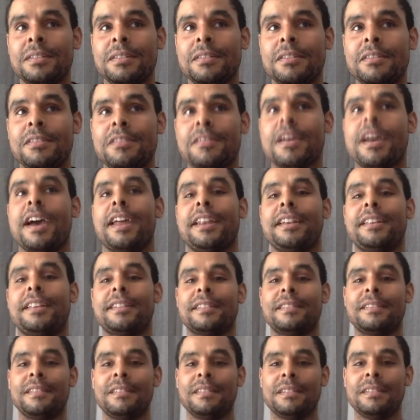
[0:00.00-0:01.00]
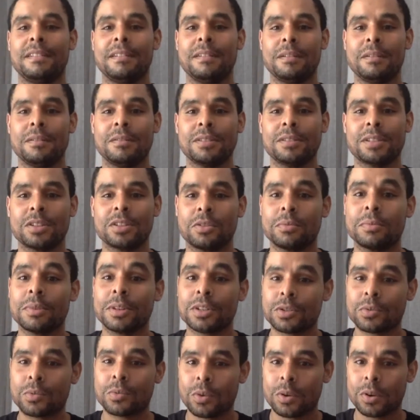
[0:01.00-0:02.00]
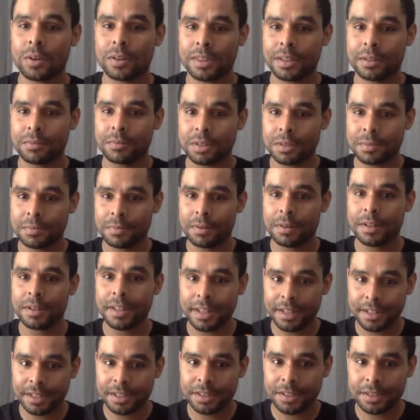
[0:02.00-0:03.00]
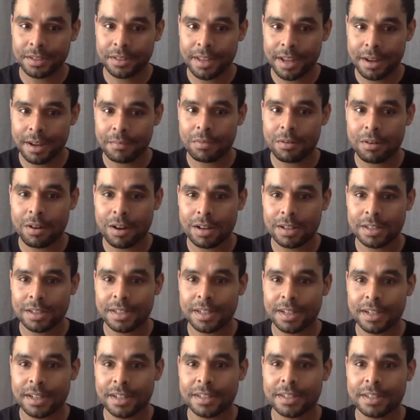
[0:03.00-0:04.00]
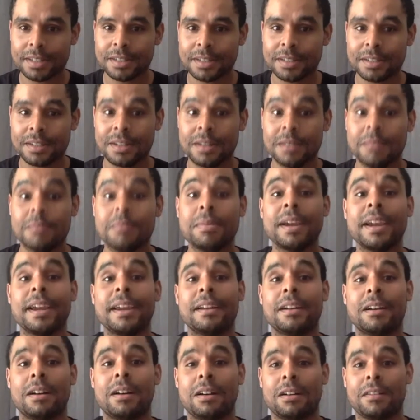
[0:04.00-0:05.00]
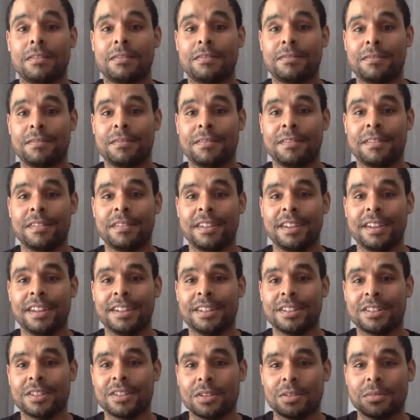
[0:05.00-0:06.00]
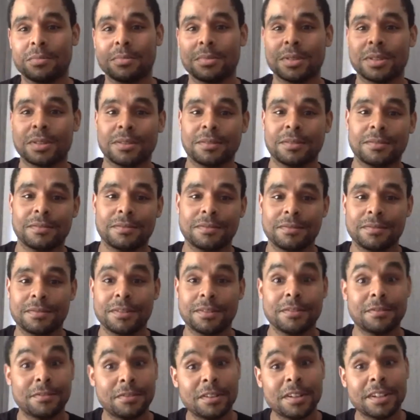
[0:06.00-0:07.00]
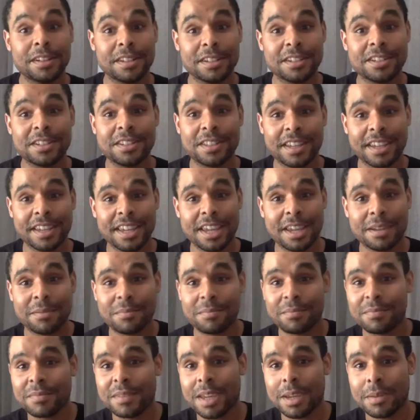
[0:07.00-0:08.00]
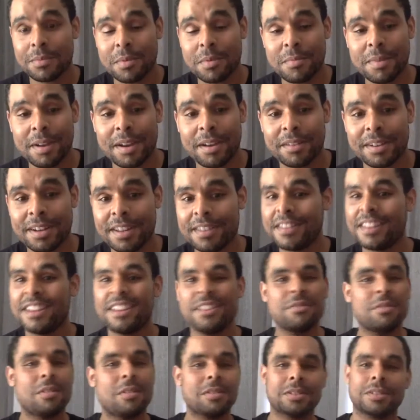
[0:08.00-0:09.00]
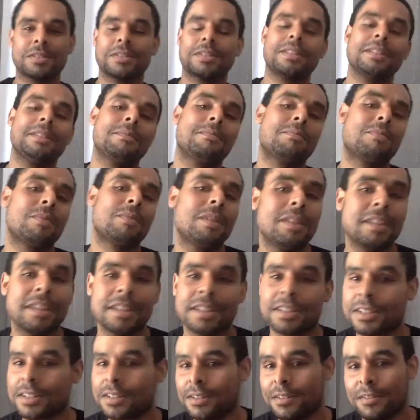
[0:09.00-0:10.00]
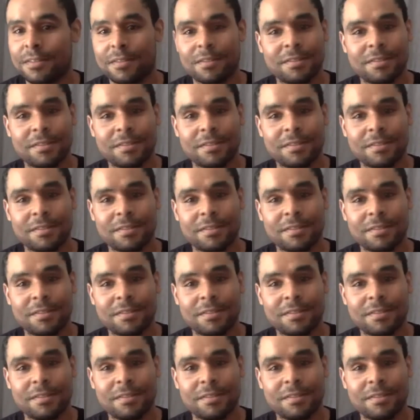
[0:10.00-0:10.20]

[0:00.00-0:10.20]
that so much work that was put into that process paid off in terms of the footage that came came about. And then you also see the brilliance of